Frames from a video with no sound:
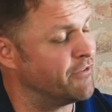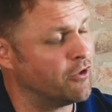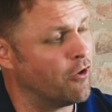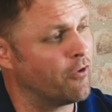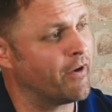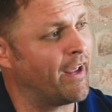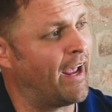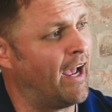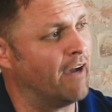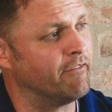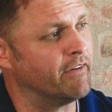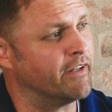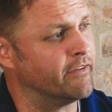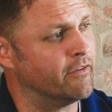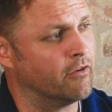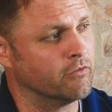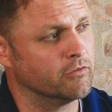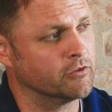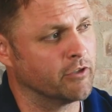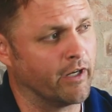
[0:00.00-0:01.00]
you don't have it,
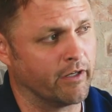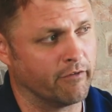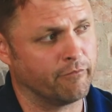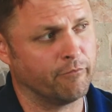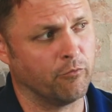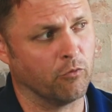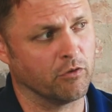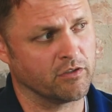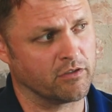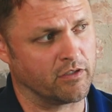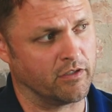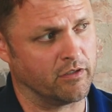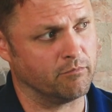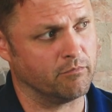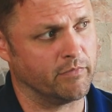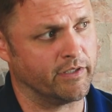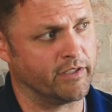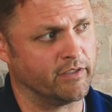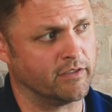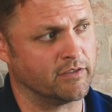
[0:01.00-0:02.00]
don't try to force it,
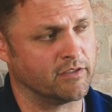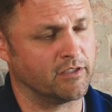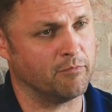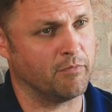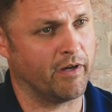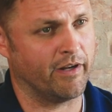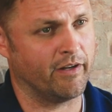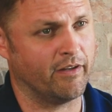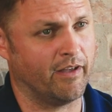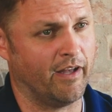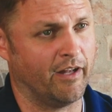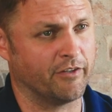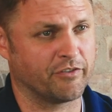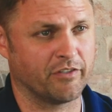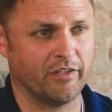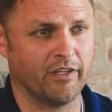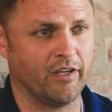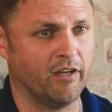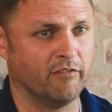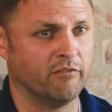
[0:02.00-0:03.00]
because you might
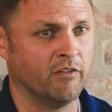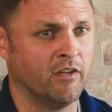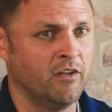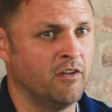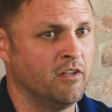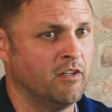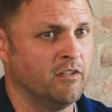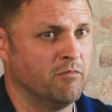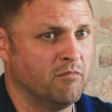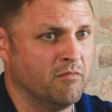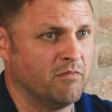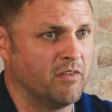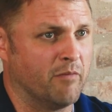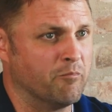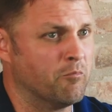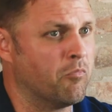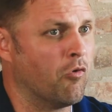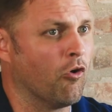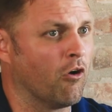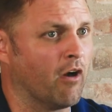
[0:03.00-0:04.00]
actually have
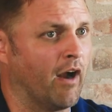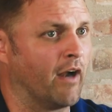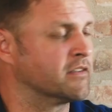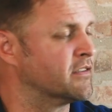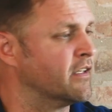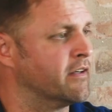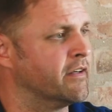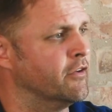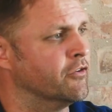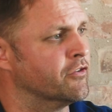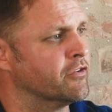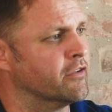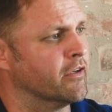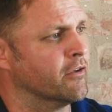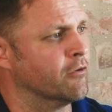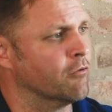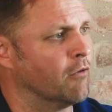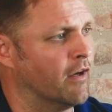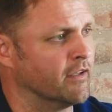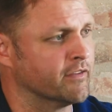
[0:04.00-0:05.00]
than poor execution
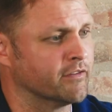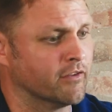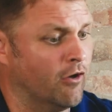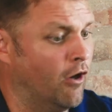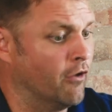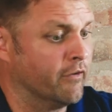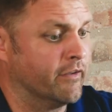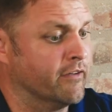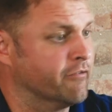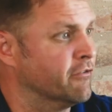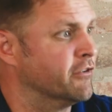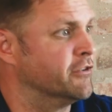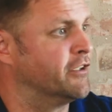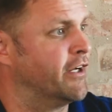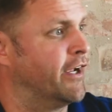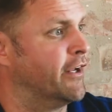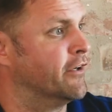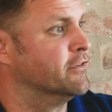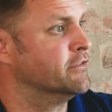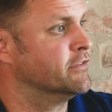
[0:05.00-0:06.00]
across all the different
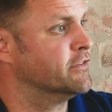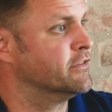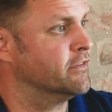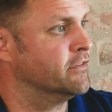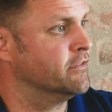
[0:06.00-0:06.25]
channels.